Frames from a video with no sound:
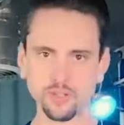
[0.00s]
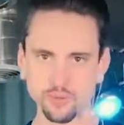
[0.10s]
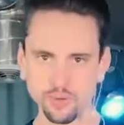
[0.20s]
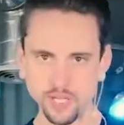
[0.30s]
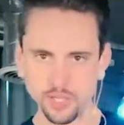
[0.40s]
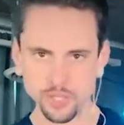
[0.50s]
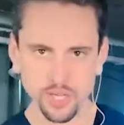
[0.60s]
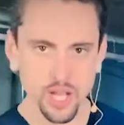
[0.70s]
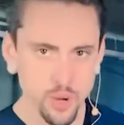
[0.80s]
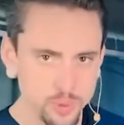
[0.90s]
rotation,
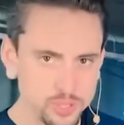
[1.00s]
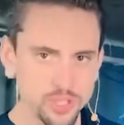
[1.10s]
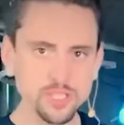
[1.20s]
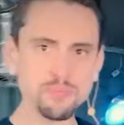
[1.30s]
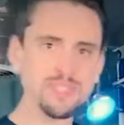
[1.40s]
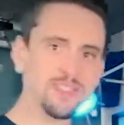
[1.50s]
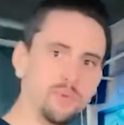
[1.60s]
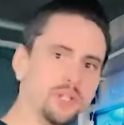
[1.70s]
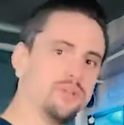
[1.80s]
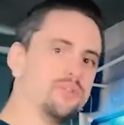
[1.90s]
which just means that
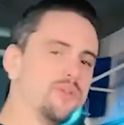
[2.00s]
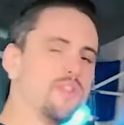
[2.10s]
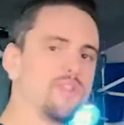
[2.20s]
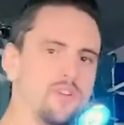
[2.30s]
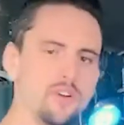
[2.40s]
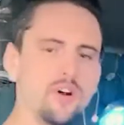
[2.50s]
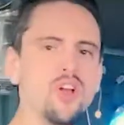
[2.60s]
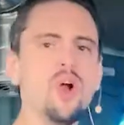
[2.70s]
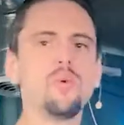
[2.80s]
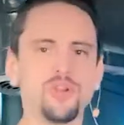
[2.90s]
when you do this circle,
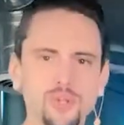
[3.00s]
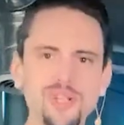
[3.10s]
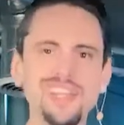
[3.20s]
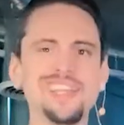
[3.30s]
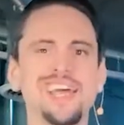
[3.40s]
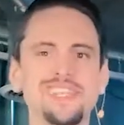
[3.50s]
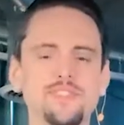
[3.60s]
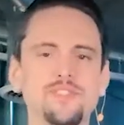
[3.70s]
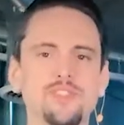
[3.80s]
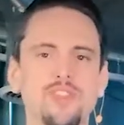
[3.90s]
we're doing it nice
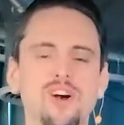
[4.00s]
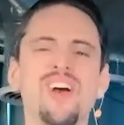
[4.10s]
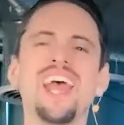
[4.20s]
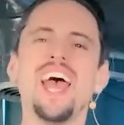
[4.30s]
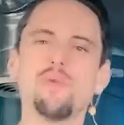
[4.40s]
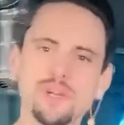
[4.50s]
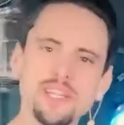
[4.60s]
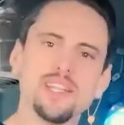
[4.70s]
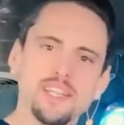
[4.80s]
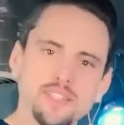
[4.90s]
and slow, and we're
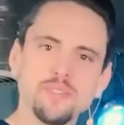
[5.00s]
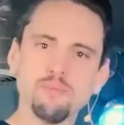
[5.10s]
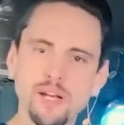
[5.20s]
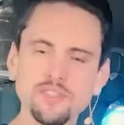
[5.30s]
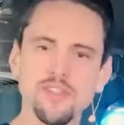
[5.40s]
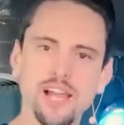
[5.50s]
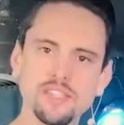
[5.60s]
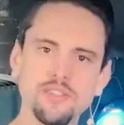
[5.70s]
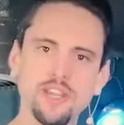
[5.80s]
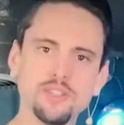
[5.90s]
going to get some muscle
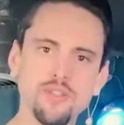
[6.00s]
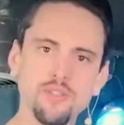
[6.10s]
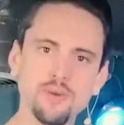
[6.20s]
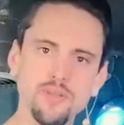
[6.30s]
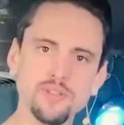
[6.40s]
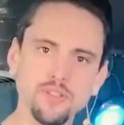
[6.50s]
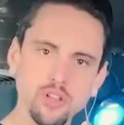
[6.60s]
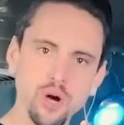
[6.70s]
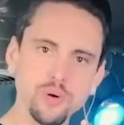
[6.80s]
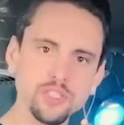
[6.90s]
activation through this
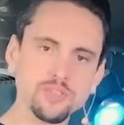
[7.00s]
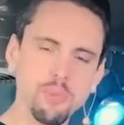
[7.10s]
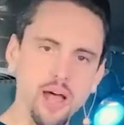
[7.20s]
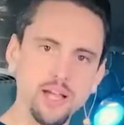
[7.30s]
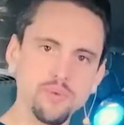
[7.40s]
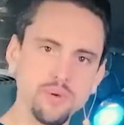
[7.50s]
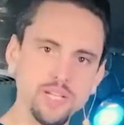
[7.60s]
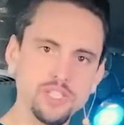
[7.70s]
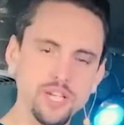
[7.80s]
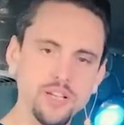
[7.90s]
lower spine
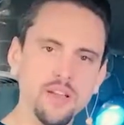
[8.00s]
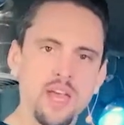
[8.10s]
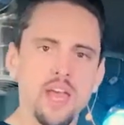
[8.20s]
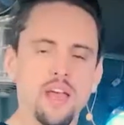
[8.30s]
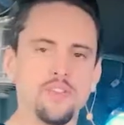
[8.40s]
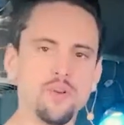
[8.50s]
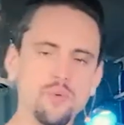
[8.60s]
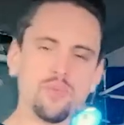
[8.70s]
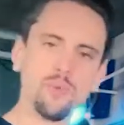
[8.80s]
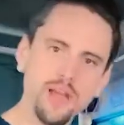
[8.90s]
region. So
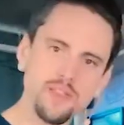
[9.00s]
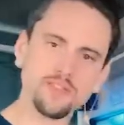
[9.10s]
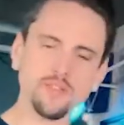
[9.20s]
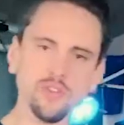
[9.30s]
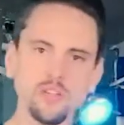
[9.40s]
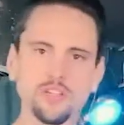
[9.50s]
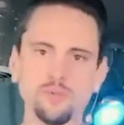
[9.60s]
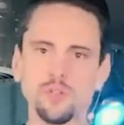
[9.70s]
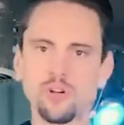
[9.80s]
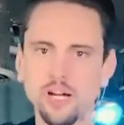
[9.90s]
the way this will look is
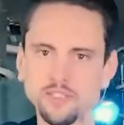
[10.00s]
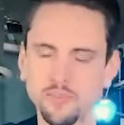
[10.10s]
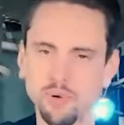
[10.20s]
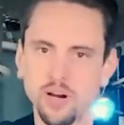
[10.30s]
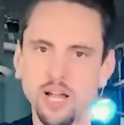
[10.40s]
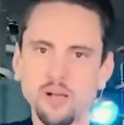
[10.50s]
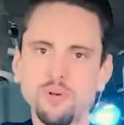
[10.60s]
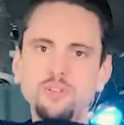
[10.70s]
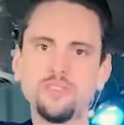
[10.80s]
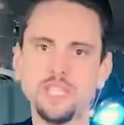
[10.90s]
we'll cross up our
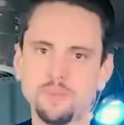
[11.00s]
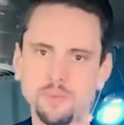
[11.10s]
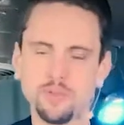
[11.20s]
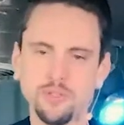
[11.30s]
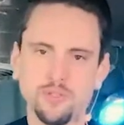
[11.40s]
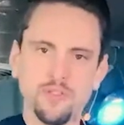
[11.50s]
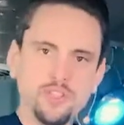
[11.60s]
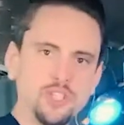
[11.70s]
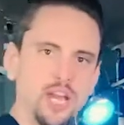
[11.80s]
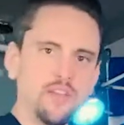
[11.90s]
elbows, keep them glued to the
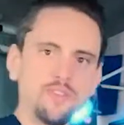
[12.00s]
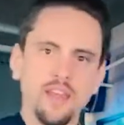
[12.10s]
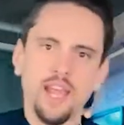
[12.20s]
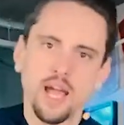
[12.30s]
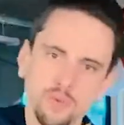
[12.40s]
chest, and we're